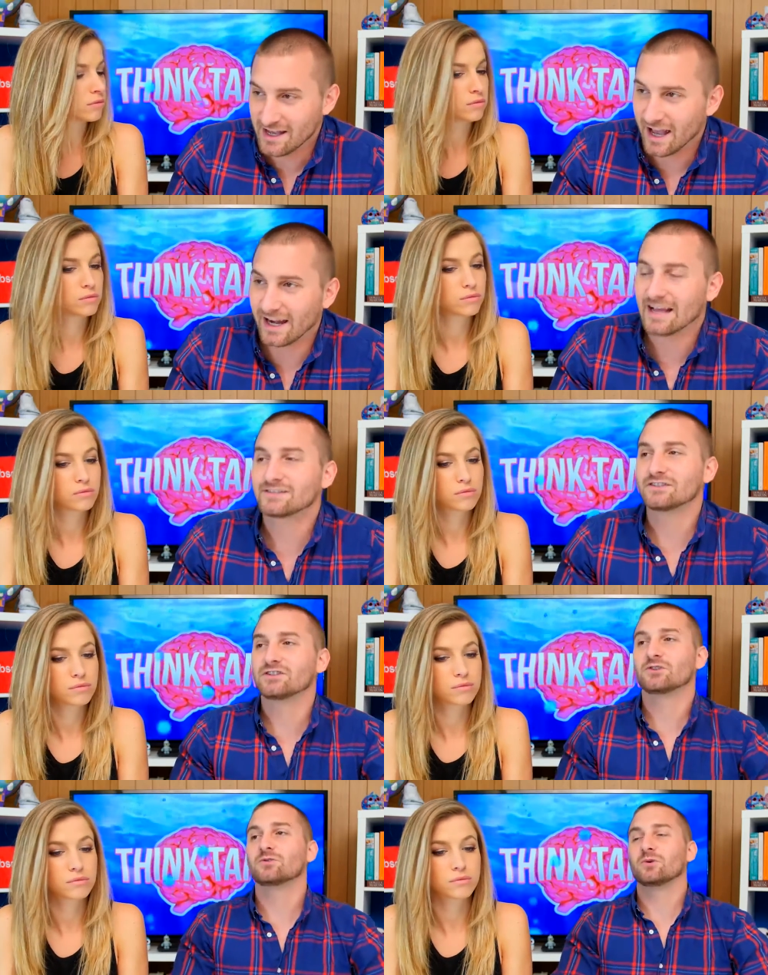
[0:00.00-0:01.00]
Speaker 1: And it has to
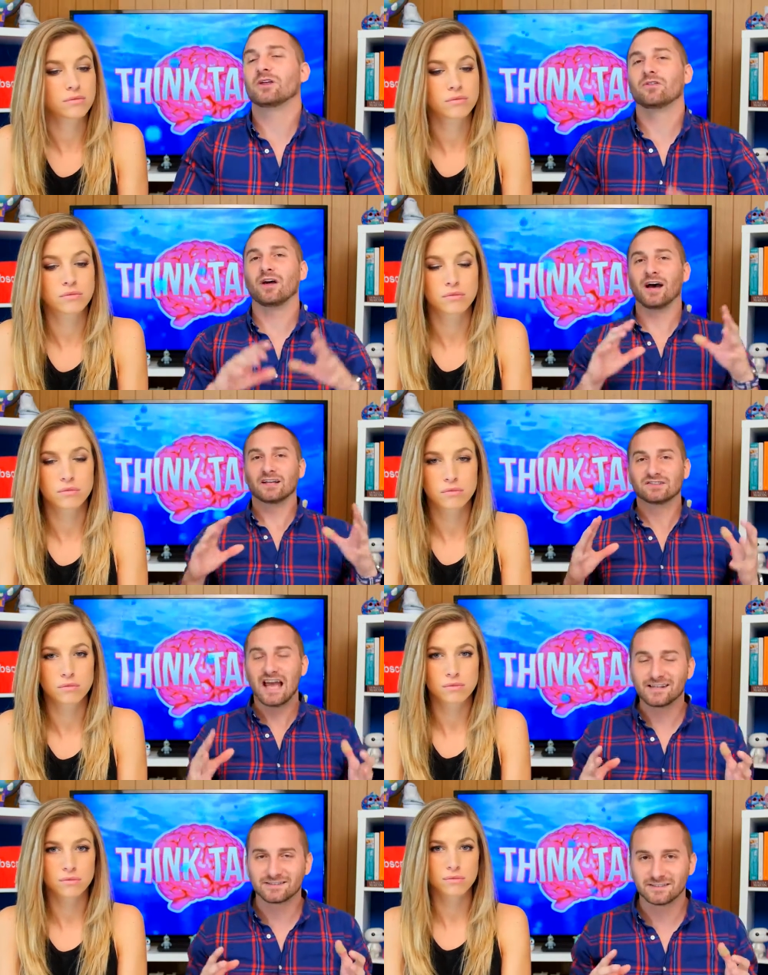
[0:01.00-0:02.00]
do with uh, a
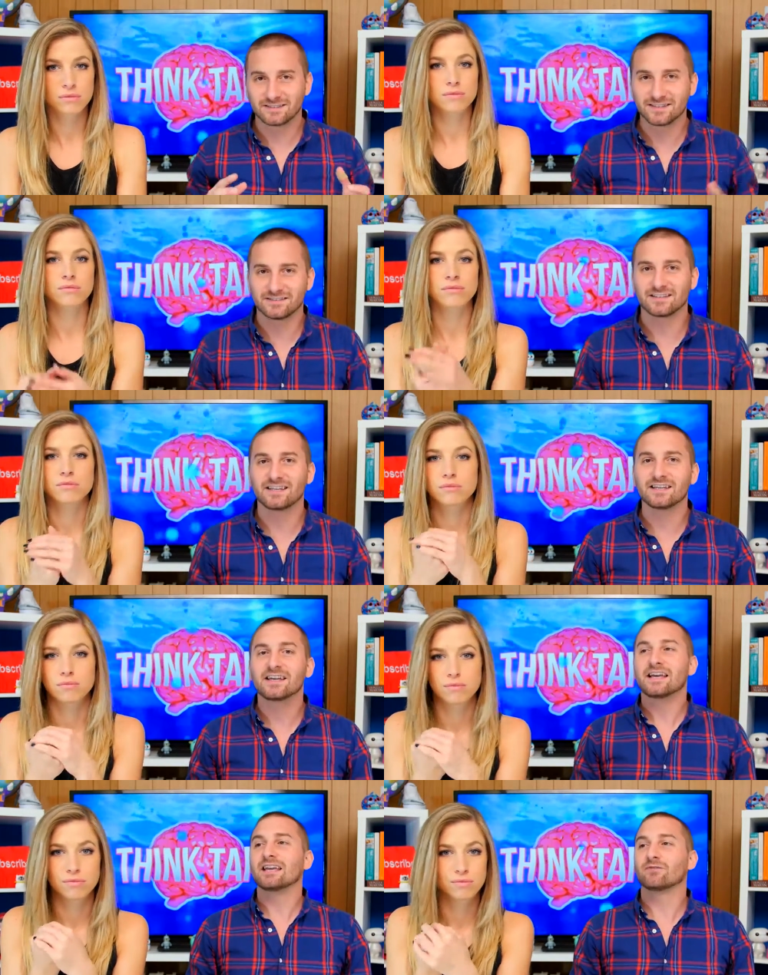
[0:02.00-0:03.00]
test to see
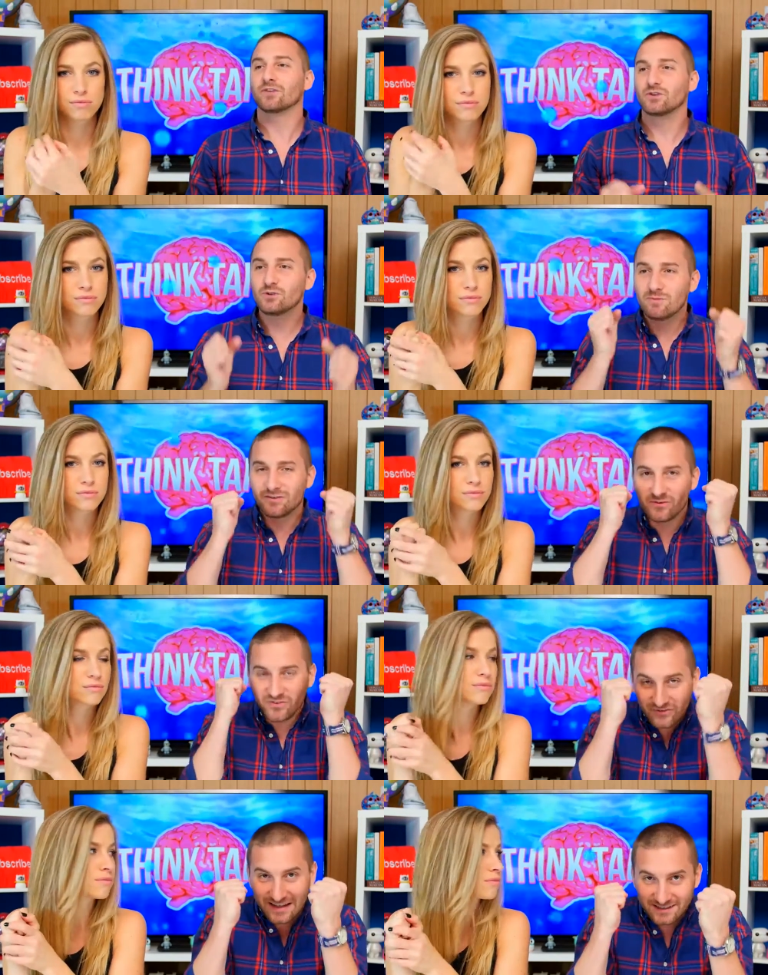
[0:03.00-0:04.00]
if the human
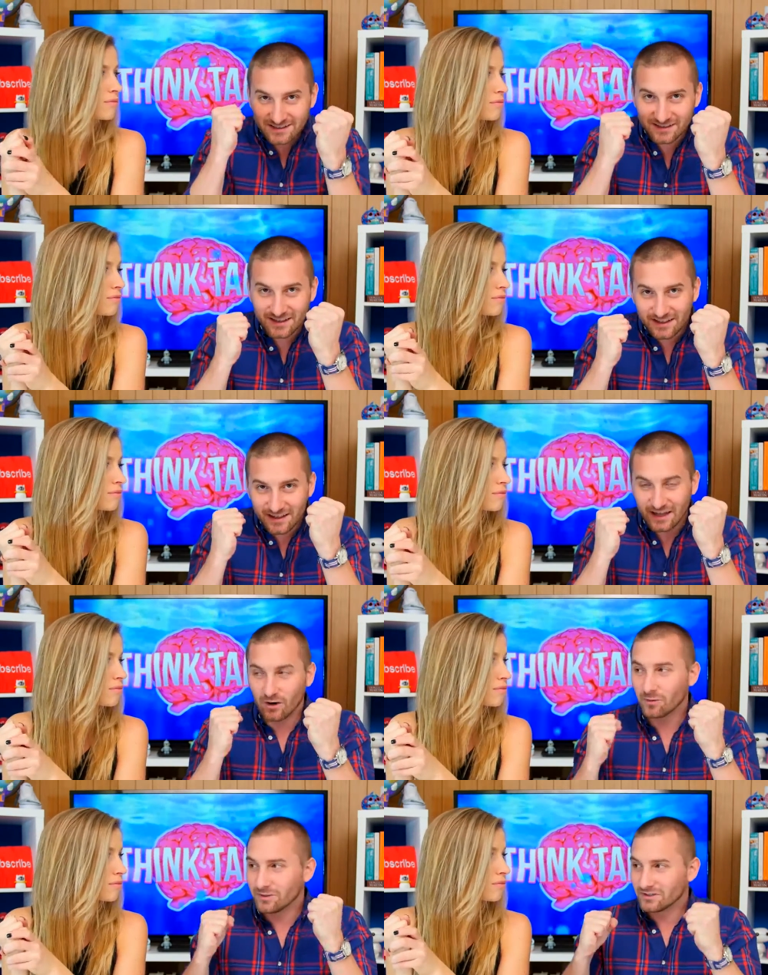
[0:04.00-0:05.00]
fist and
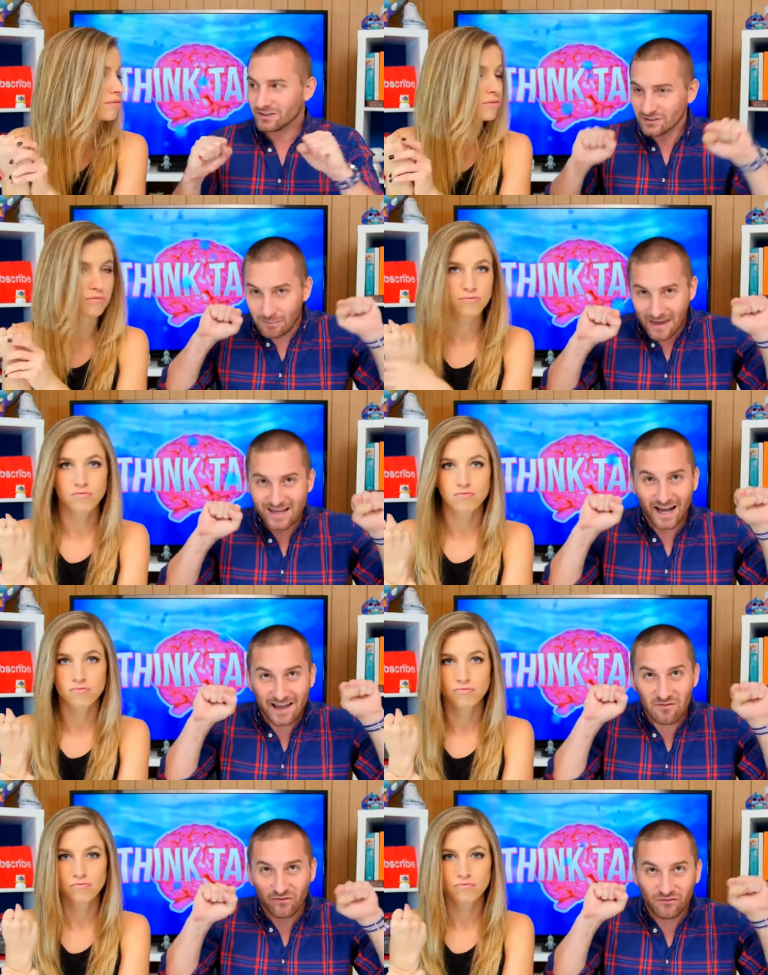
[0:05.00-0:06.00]
our ability to make
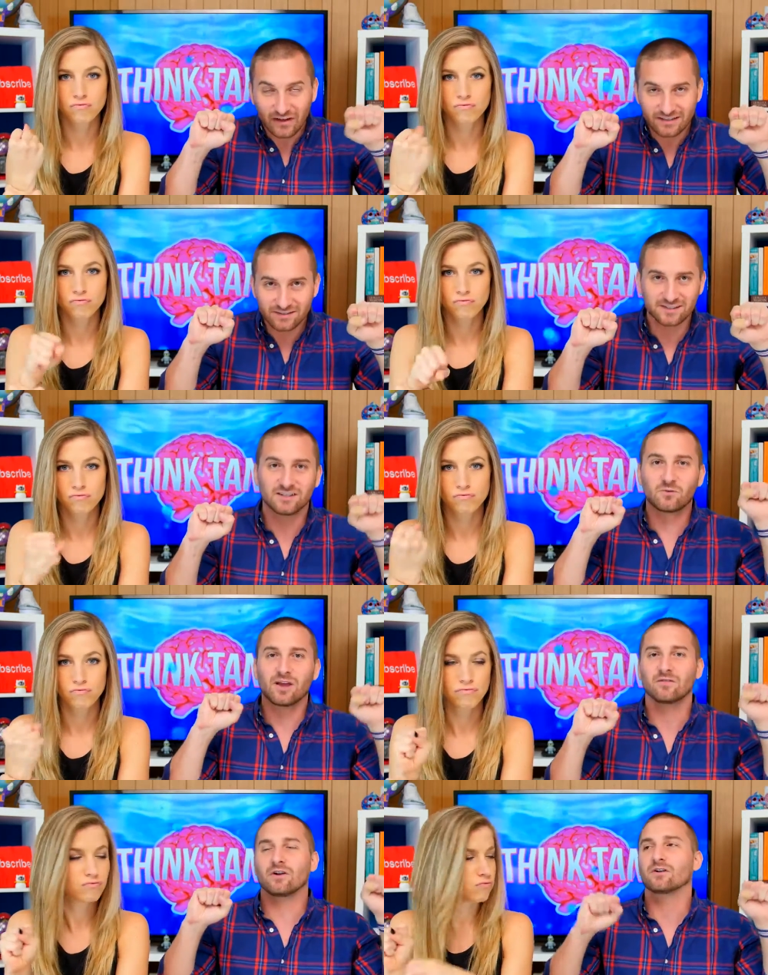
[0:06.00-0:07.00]
a fist in a
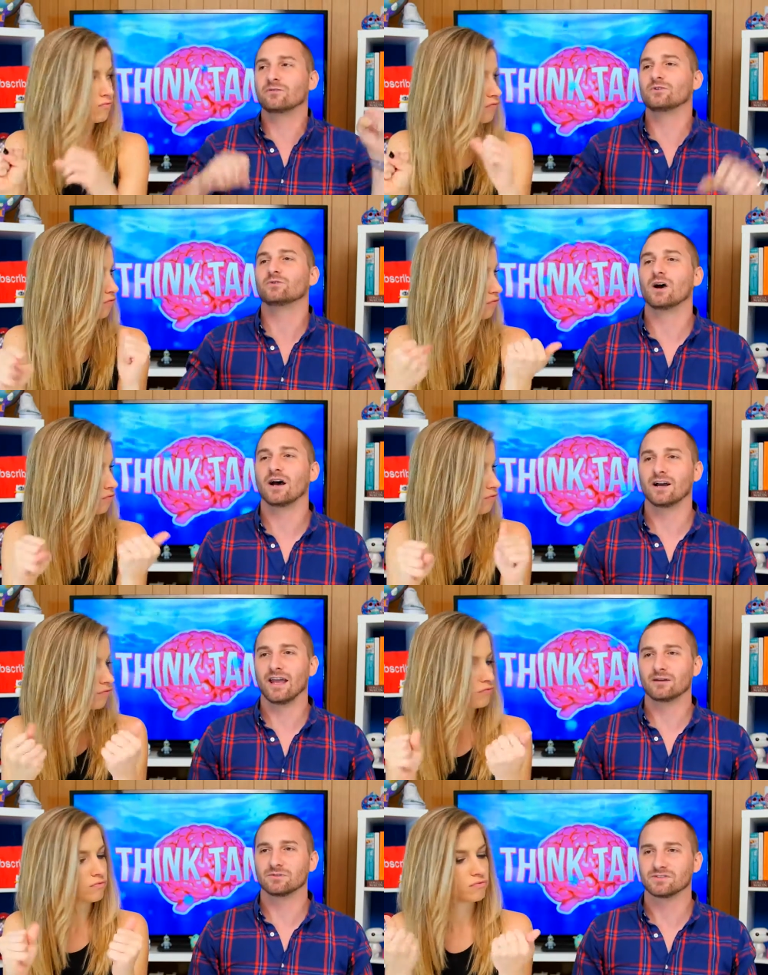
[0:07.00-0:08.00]
way that very few uh,
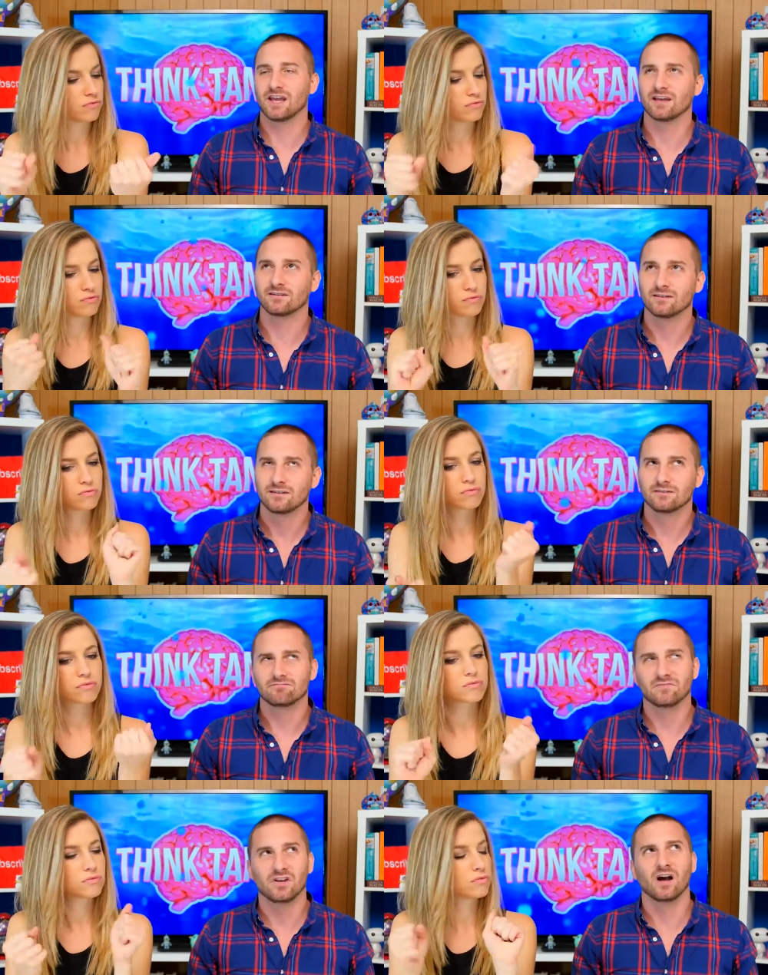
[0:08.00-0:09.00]
animals can
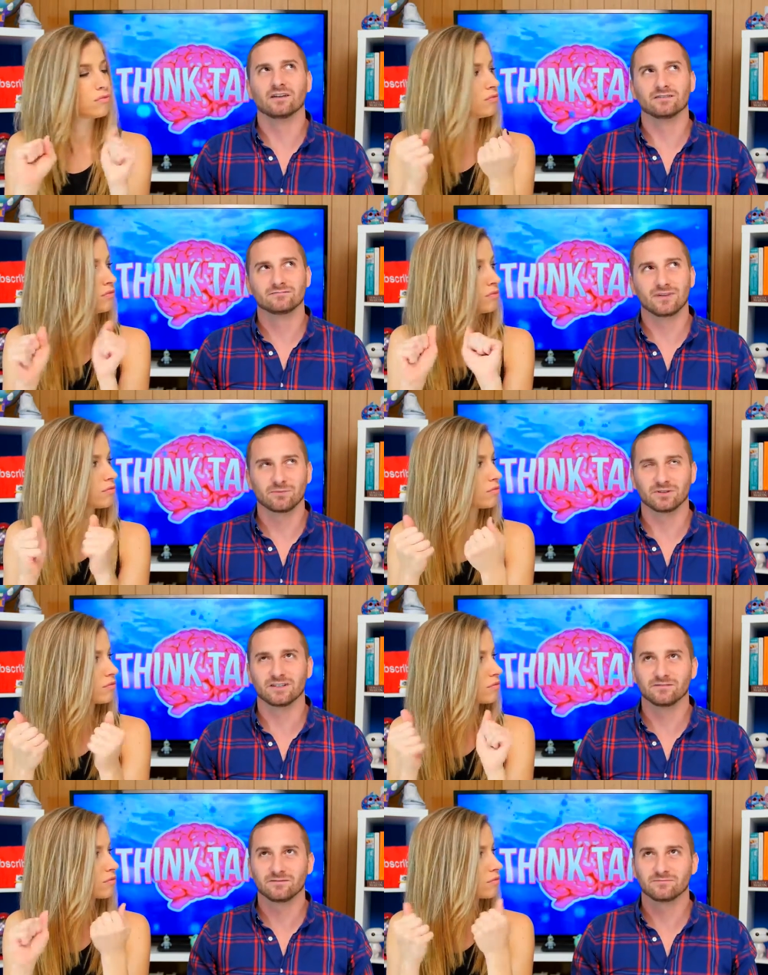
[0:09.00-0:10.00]
none, I
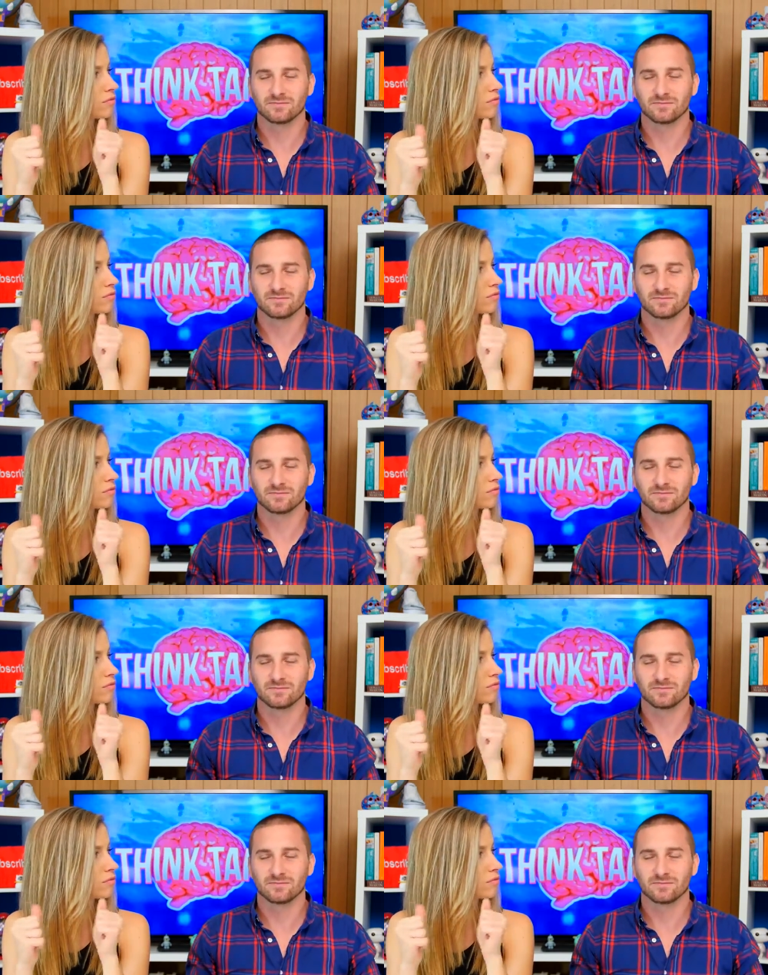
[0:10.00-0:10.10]
believe,